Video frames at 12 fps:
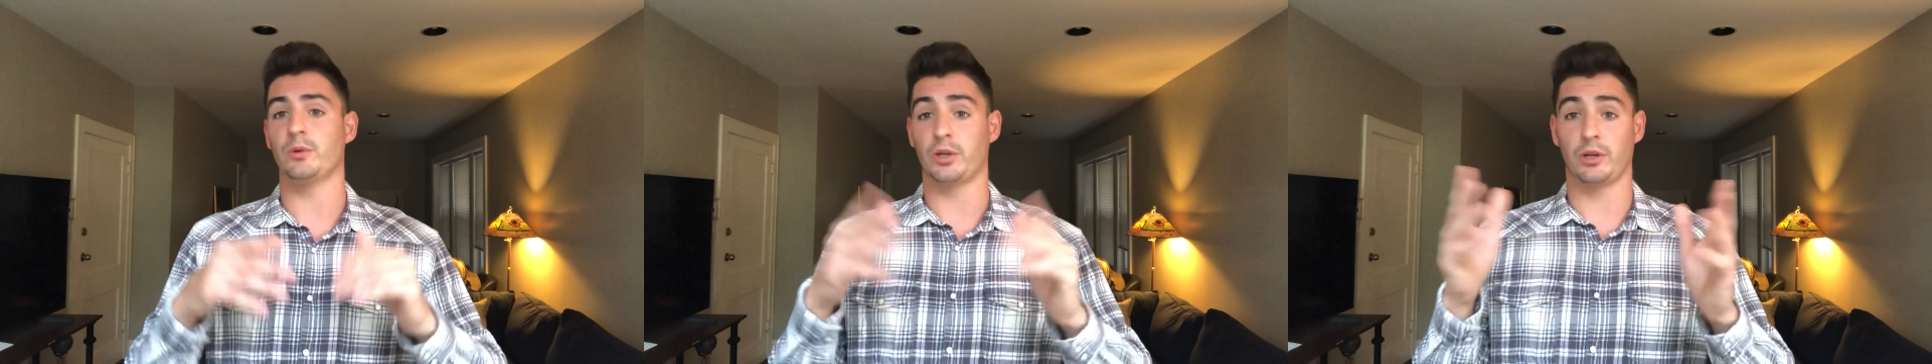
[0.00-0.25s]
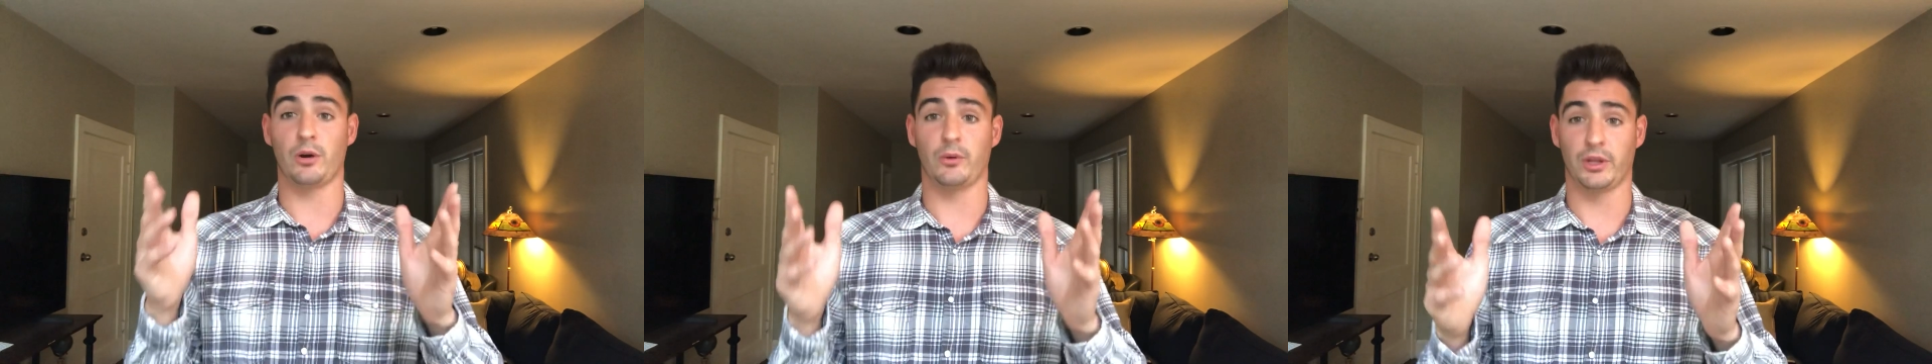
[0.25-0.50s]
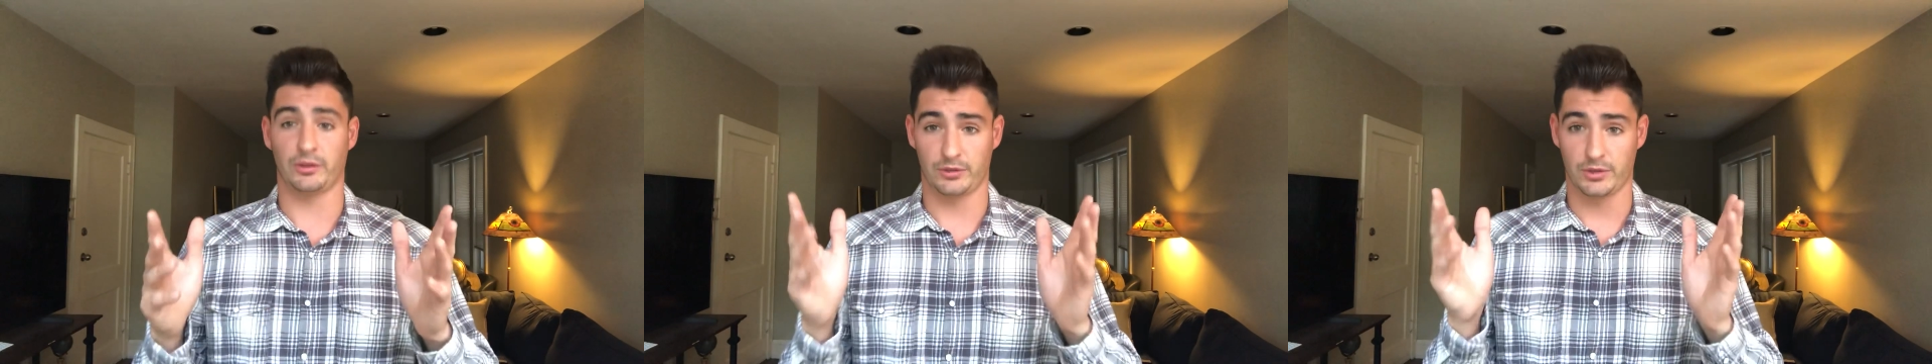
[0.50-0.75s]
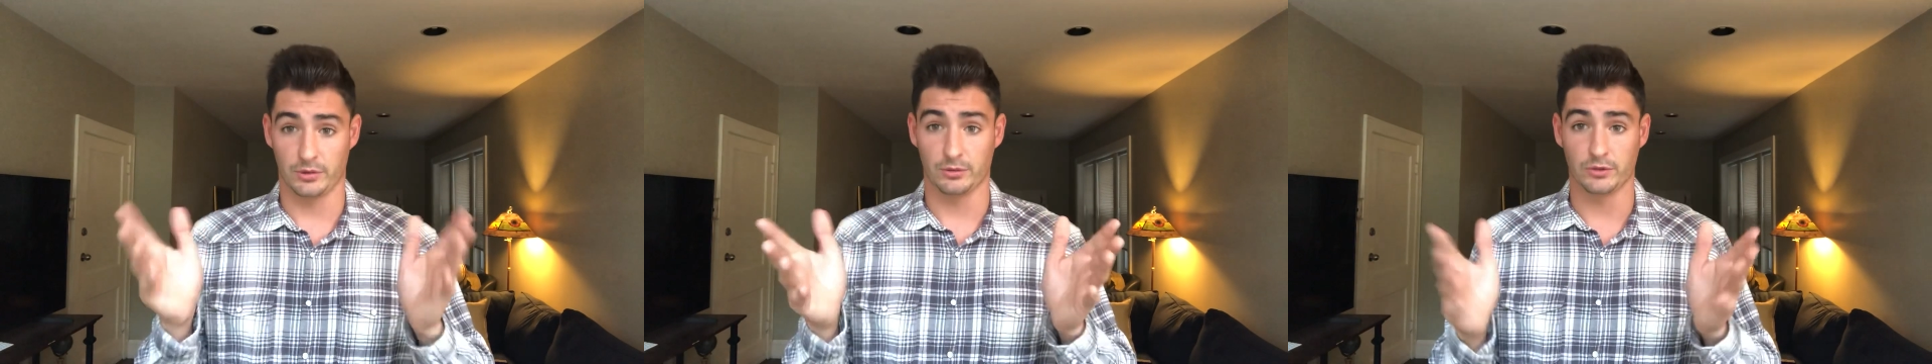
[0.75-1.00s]
want to go with
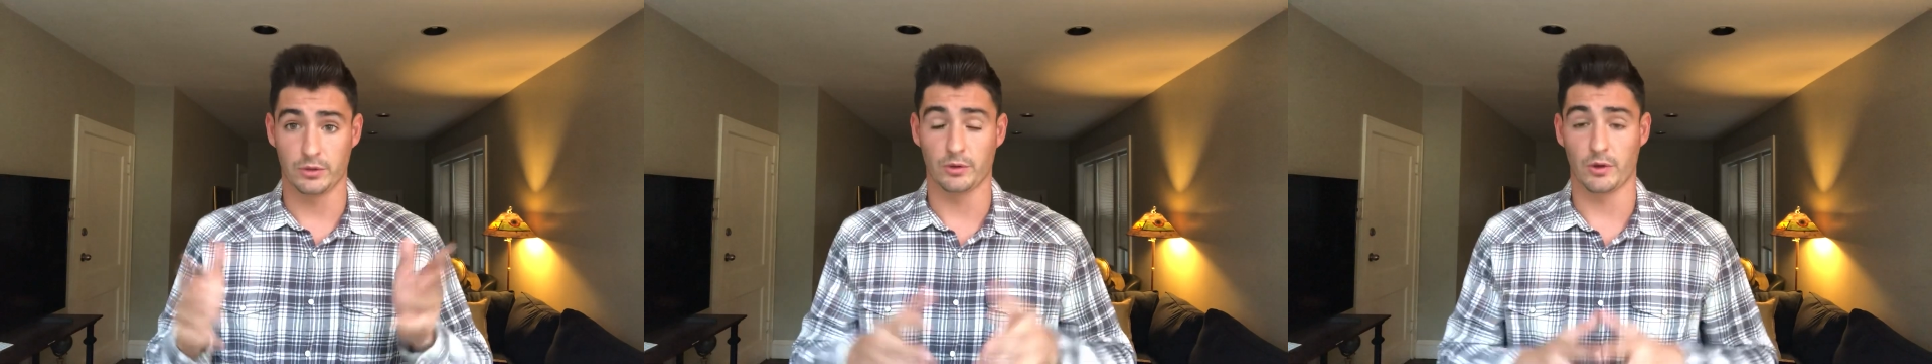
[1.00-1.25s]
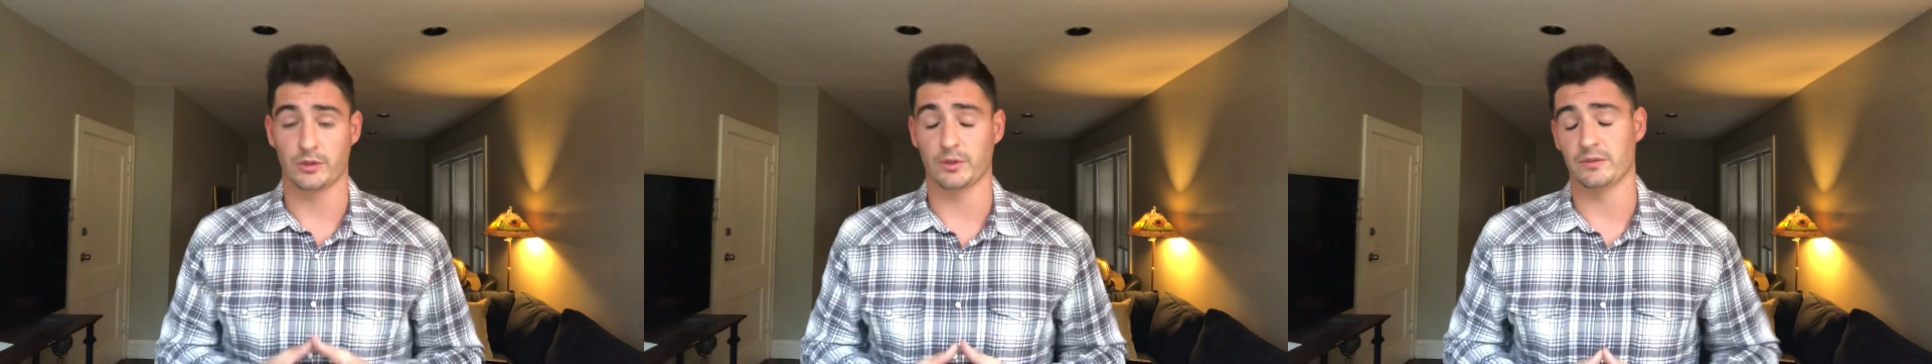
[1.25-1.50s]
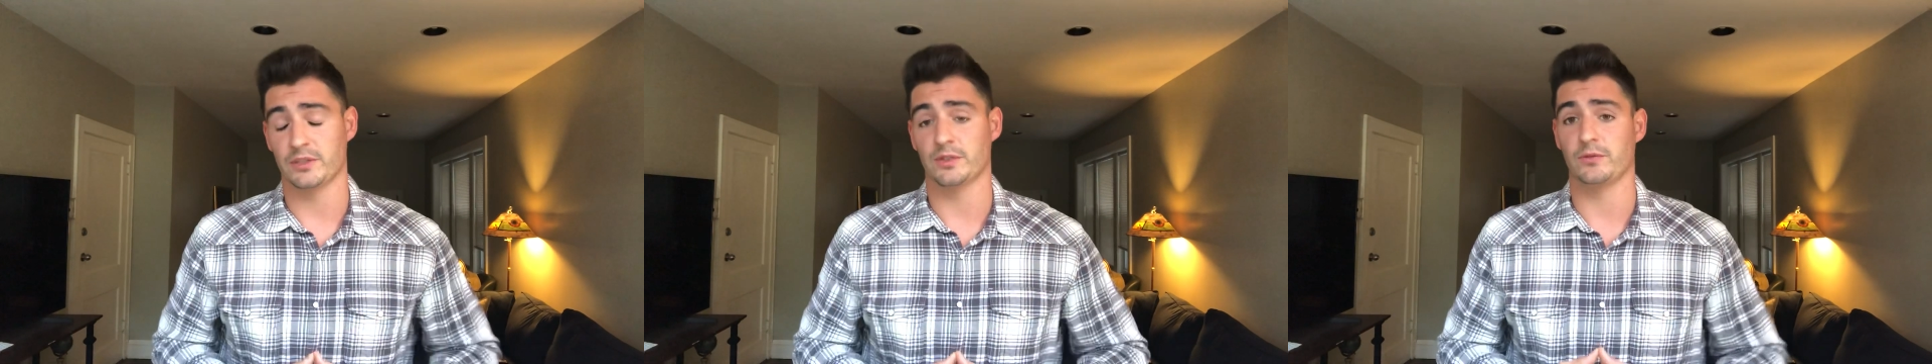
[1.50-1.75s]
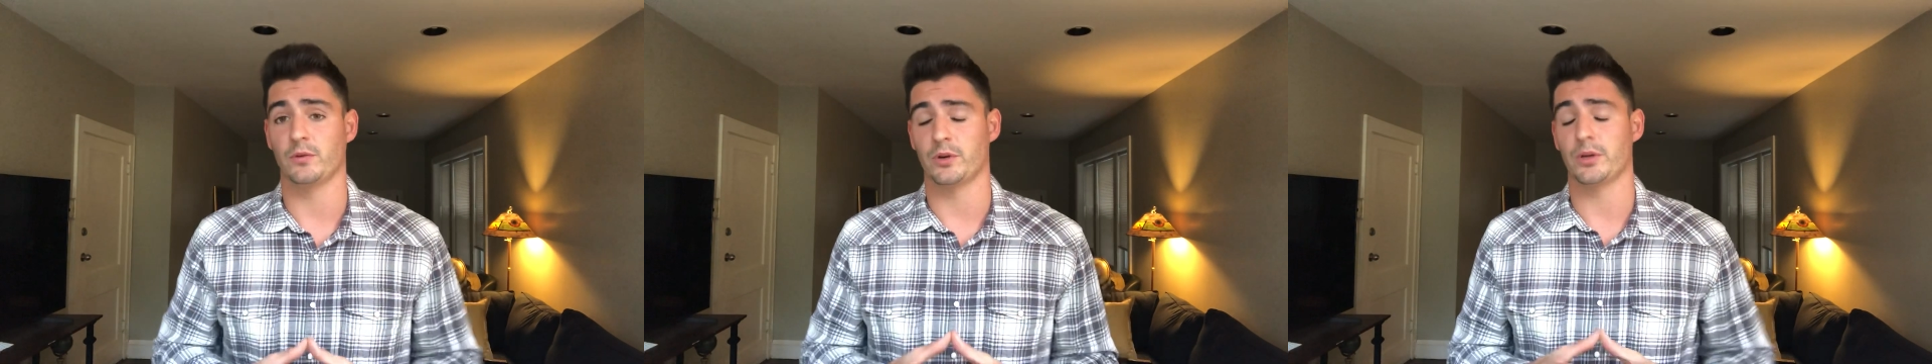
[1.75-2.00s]
to do those services for